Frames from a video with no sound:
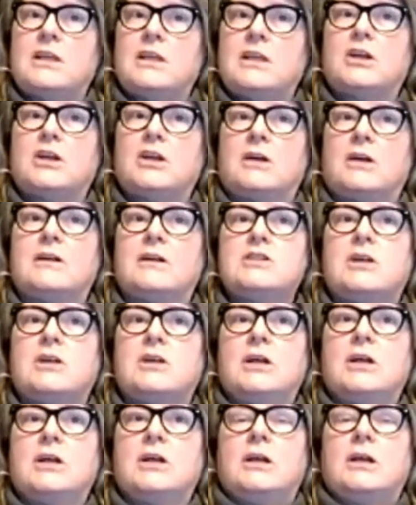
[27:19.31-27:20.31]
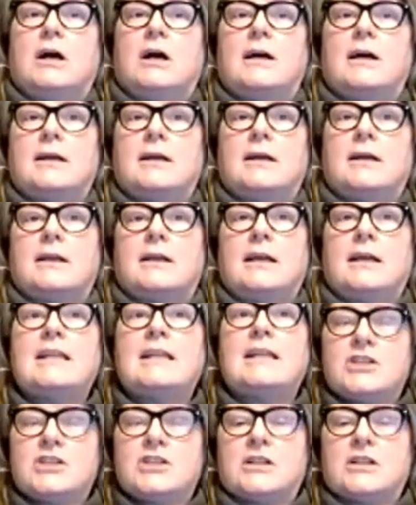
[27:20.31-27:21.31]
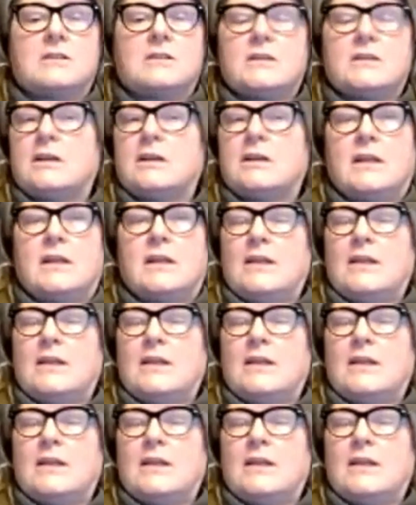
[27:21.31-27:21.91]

We can encourage connections